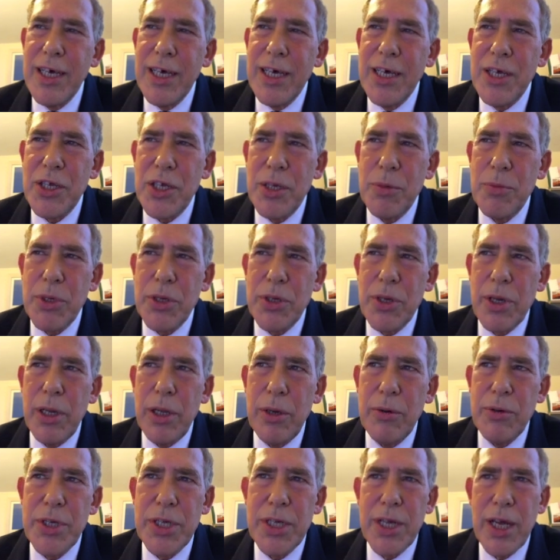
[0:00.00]
it seems as
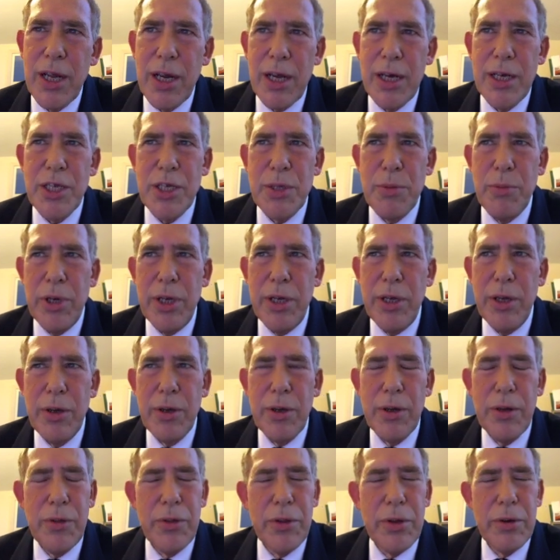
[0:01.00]
clear as daylight to me
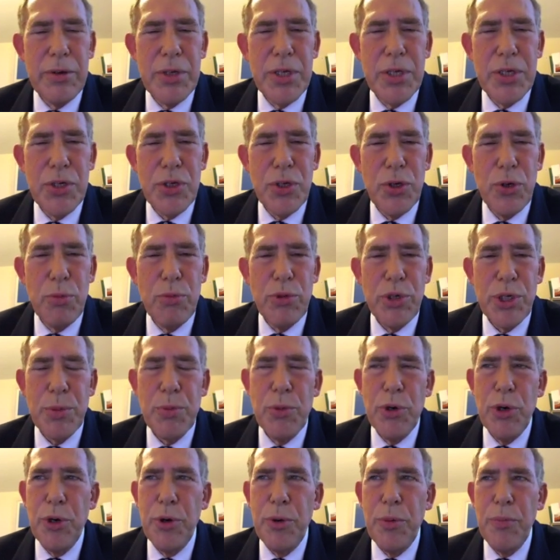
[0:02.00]
there is so much
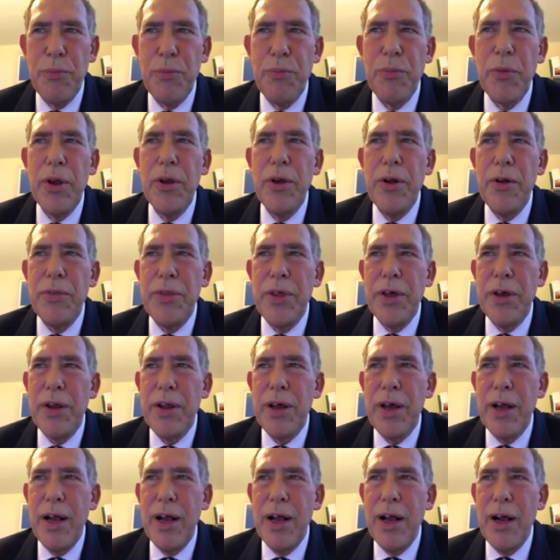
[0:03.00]
more that
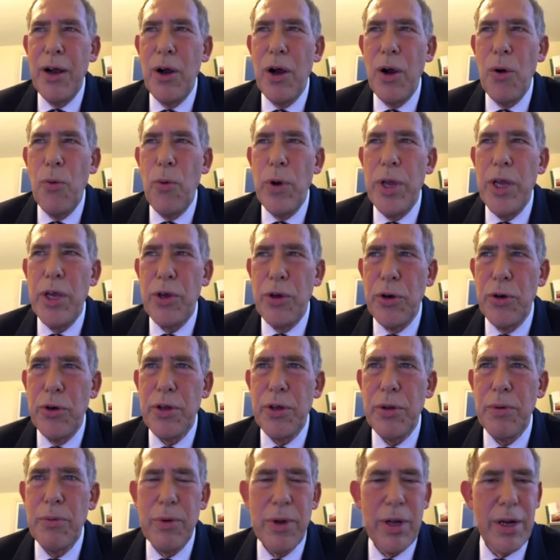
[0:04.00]
we
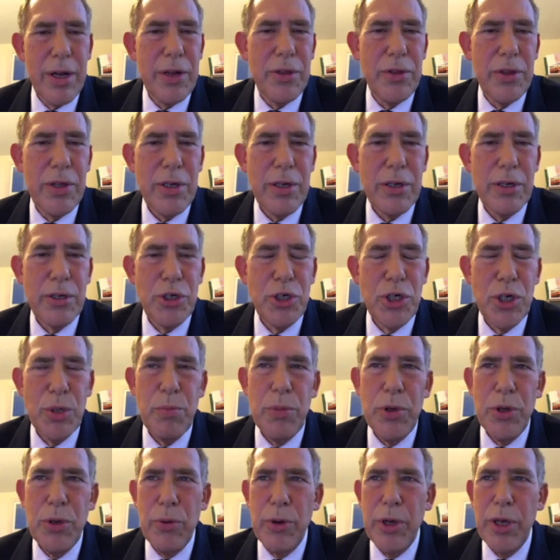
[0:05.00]
could and I think should
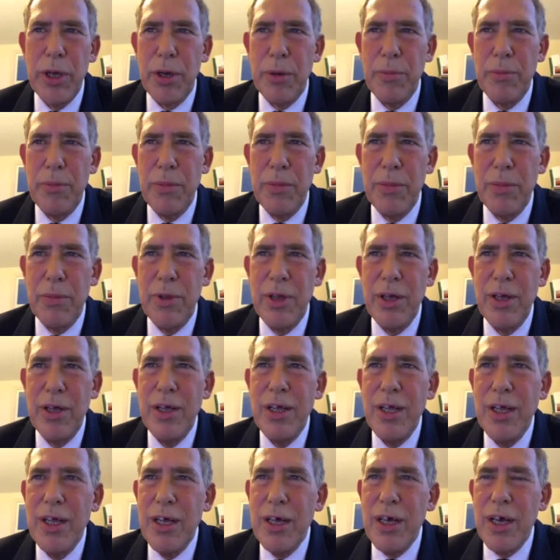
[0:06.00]
be doing.
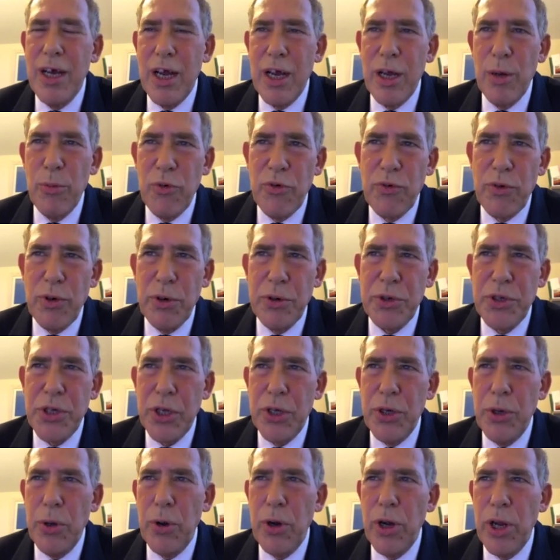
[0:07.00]
I am of course
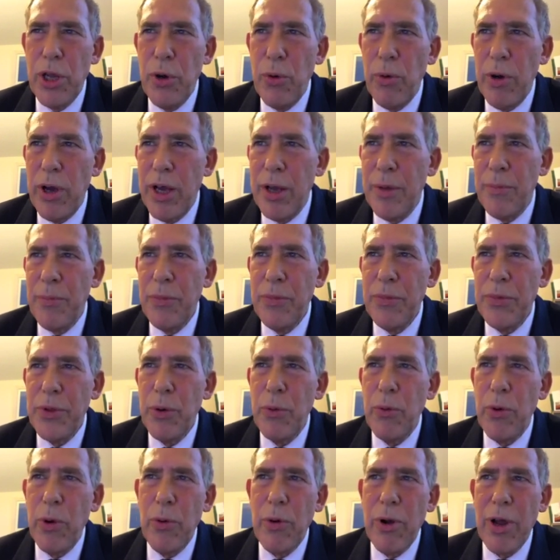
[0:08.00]
acutely aware that
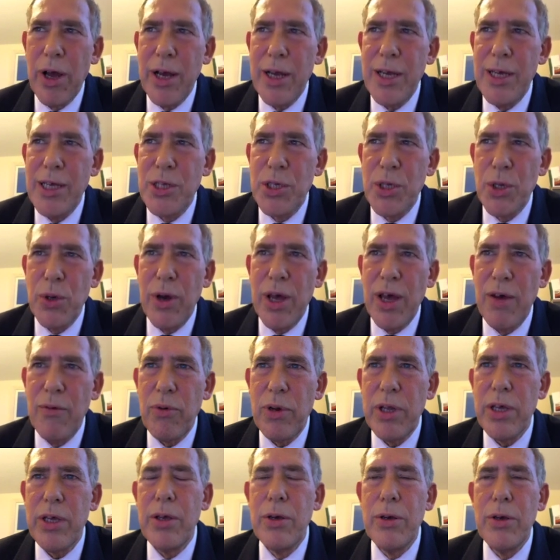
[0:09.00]
we rely so
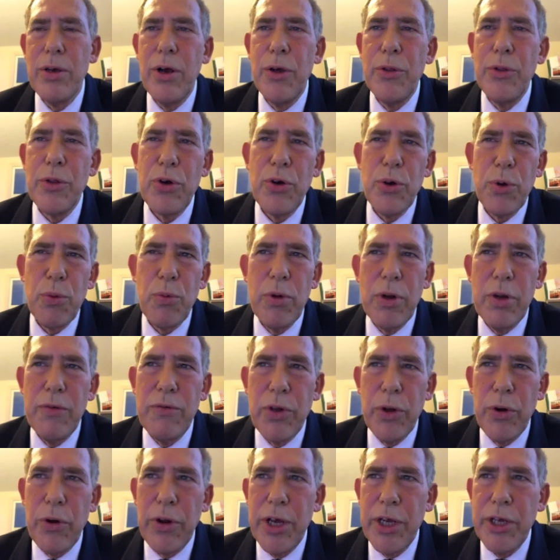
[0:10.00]
heavily on the goodwill of
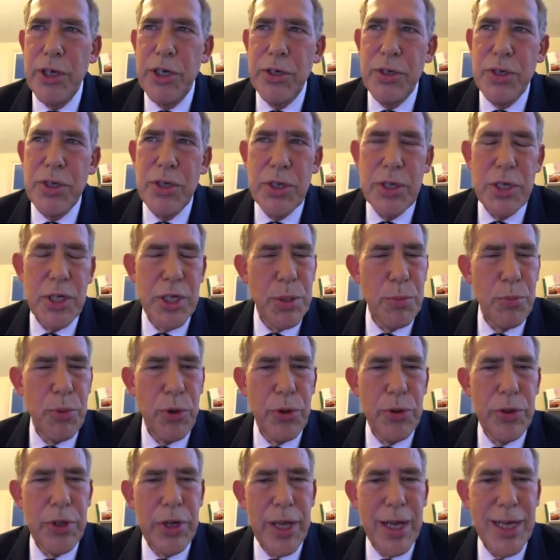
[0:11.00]
donations to
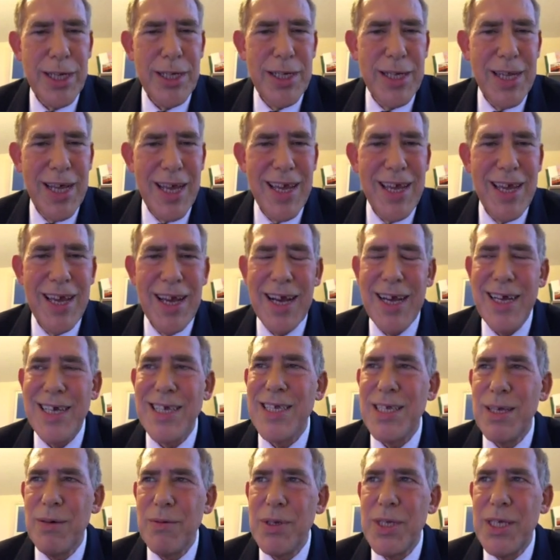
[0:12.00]
support the day-to-day
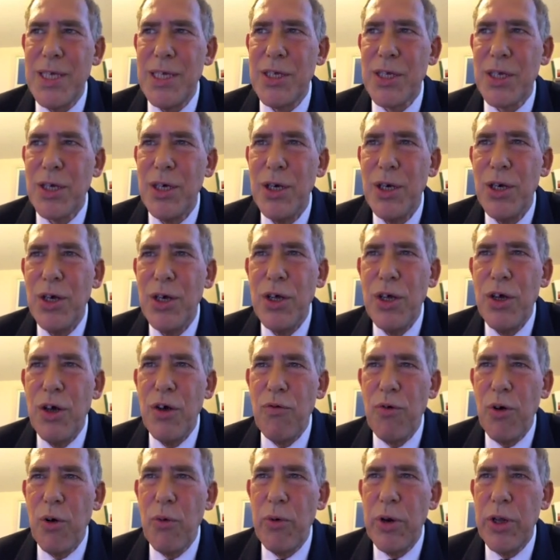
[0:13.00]
activities
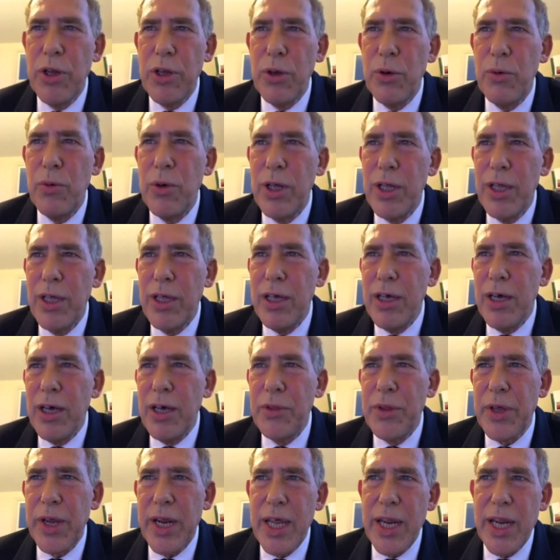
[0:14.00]
of what we do,
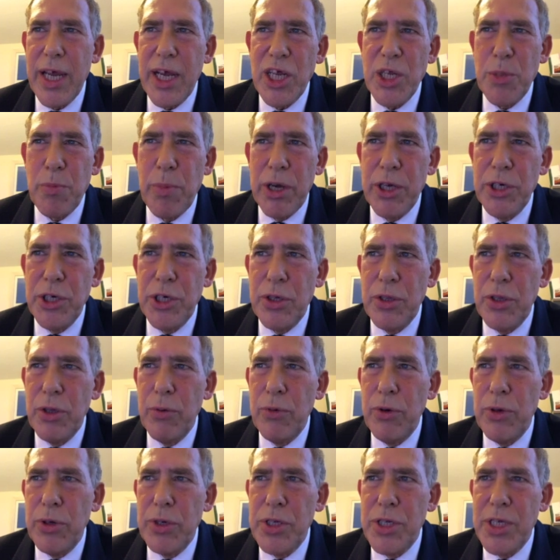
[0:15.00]
and that any expansion that
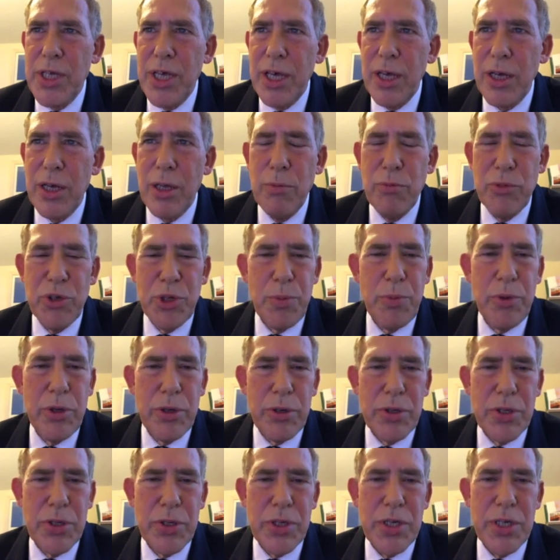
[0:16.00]
we undertake must be
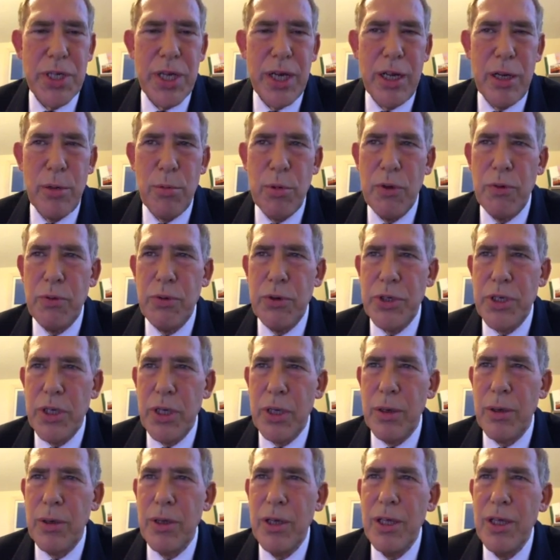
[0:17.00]
on a sustainable
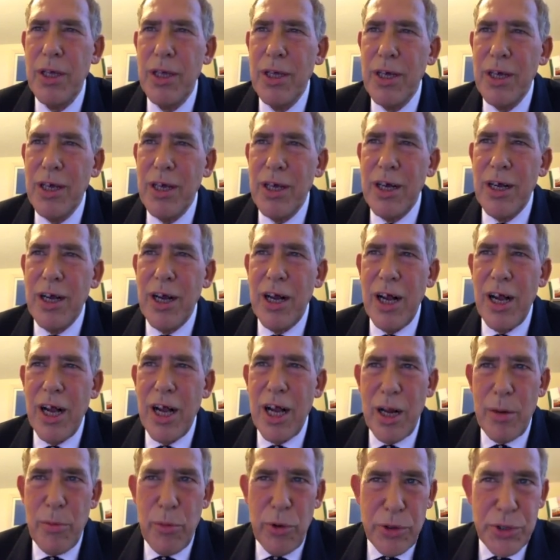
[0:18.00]
footing.
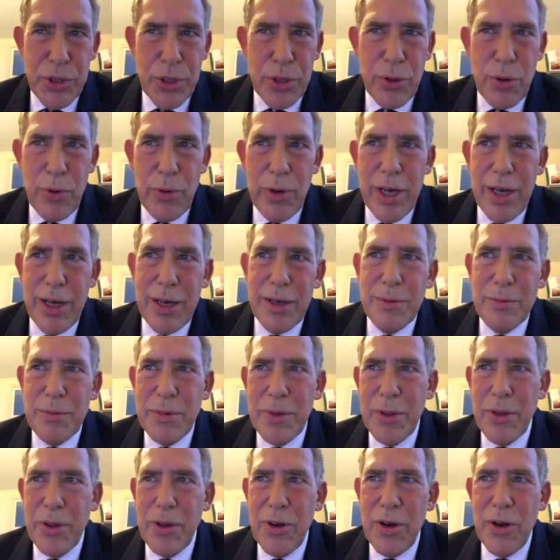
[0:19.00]
I'm also aware
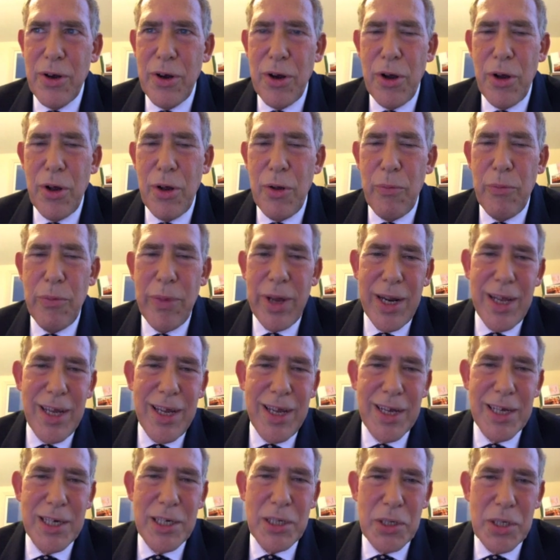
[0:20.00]
that there are
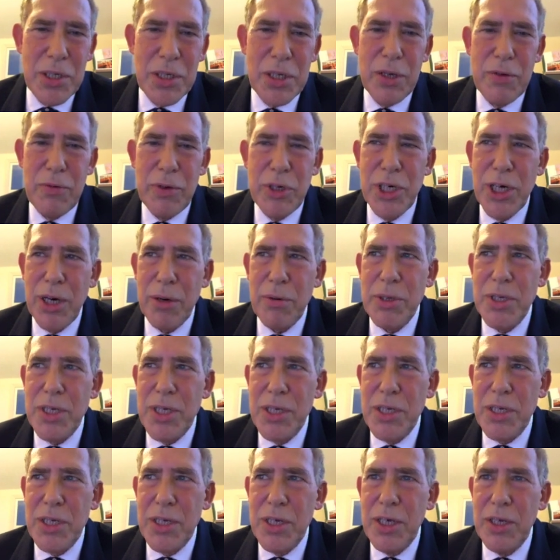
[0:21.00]
many deserving
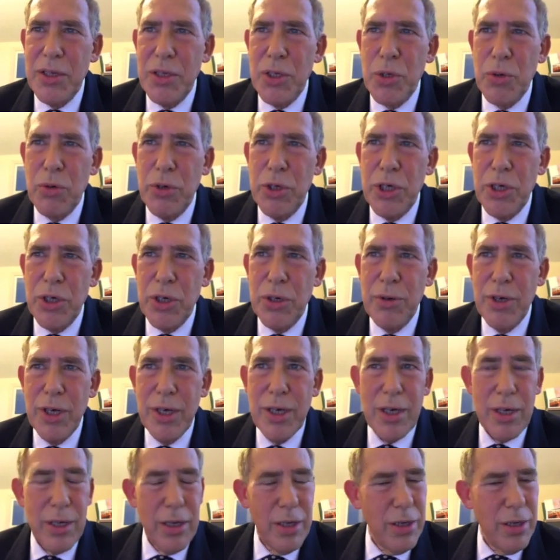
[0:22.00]
charities in this region,
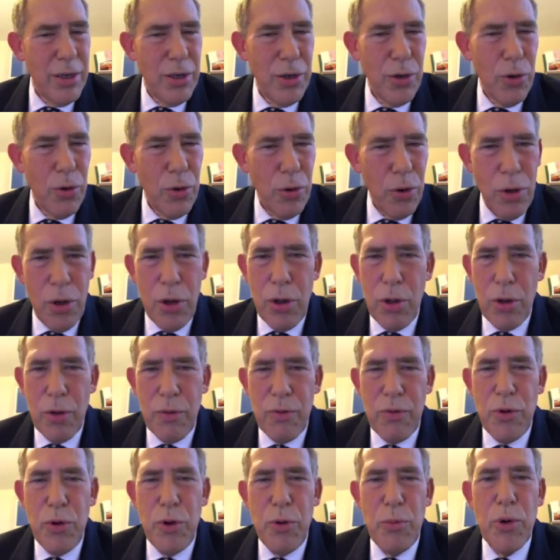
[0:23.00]
all
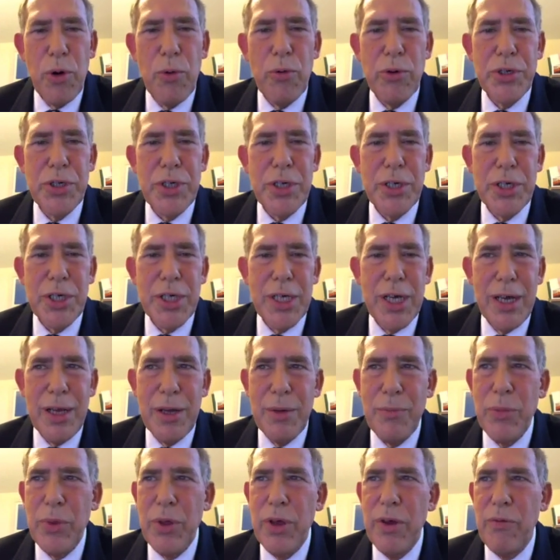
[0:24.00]
of whom are wanting a share
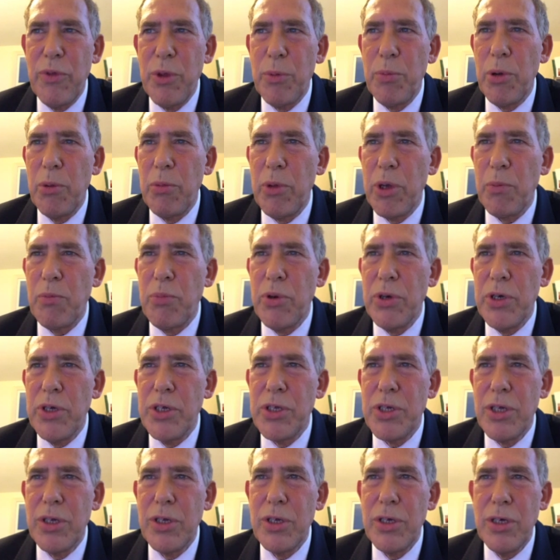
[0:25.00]
of the public
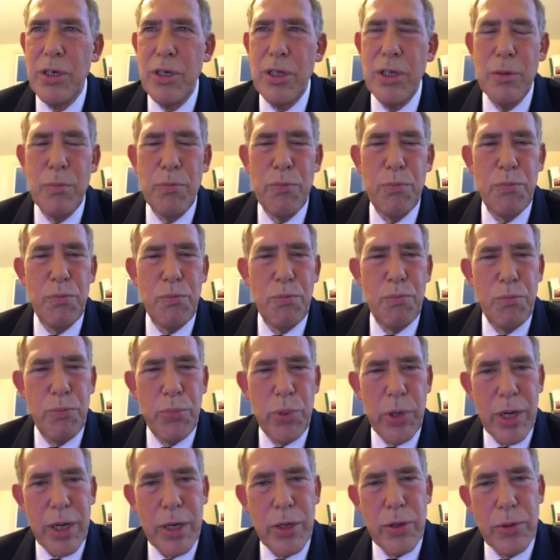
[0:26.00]
purse.
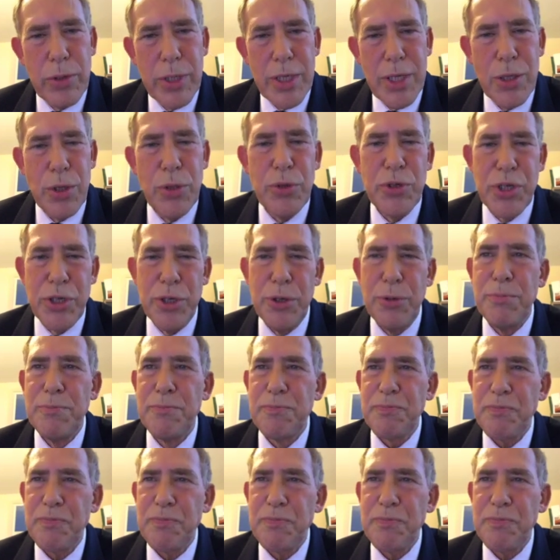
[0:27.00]
But I know this also.